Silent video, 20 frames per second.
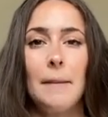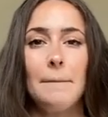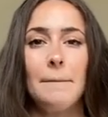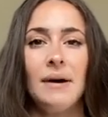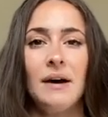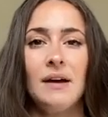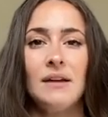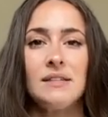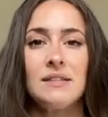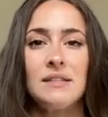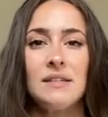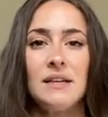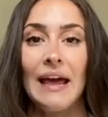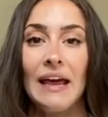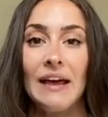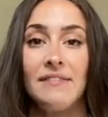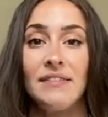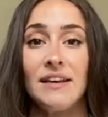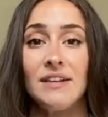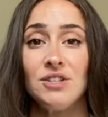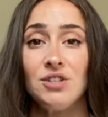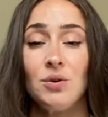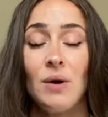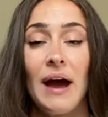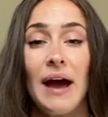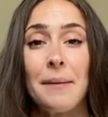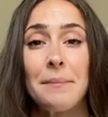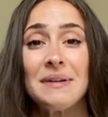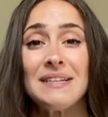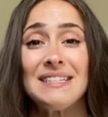but if they do
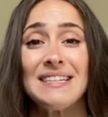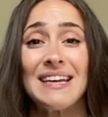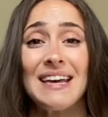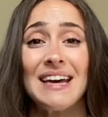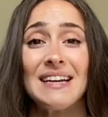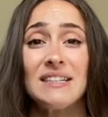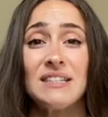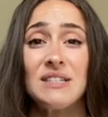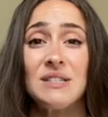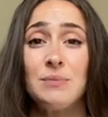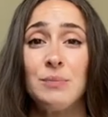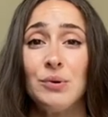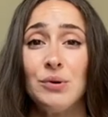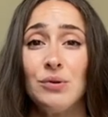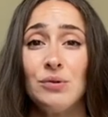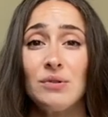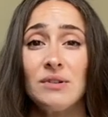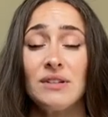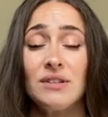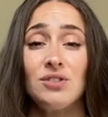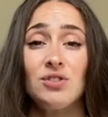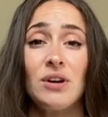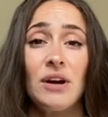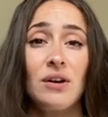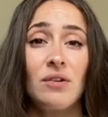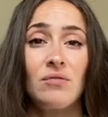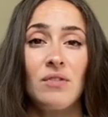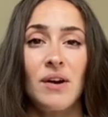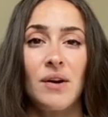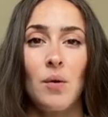happen to get spooked and
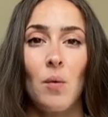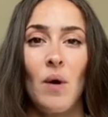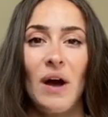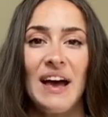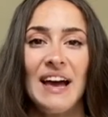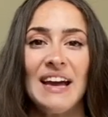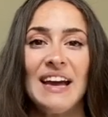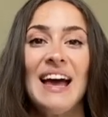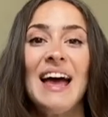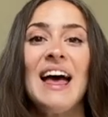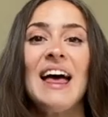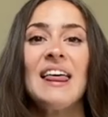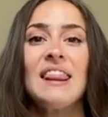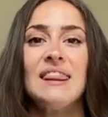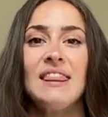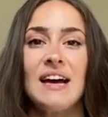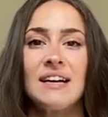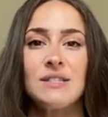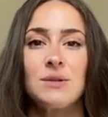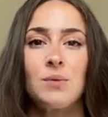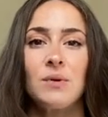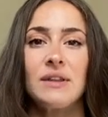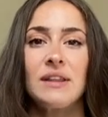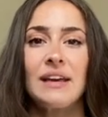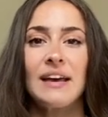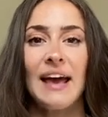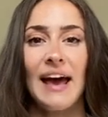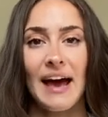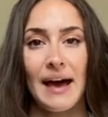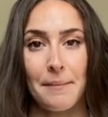try to run away, that's where
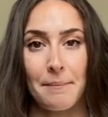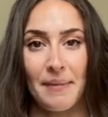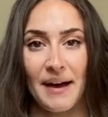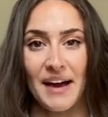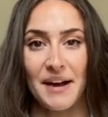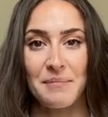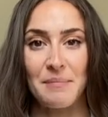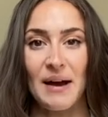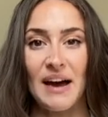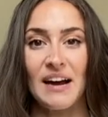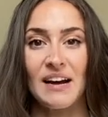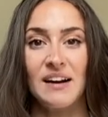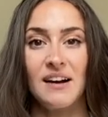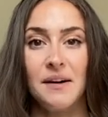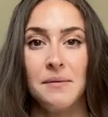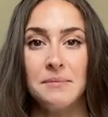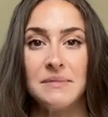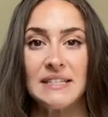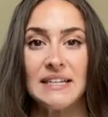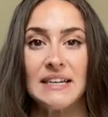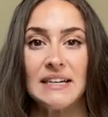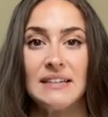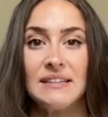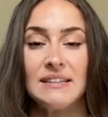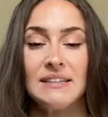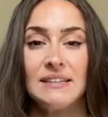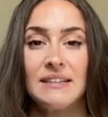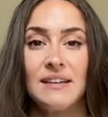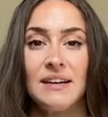the cat backpack comes in.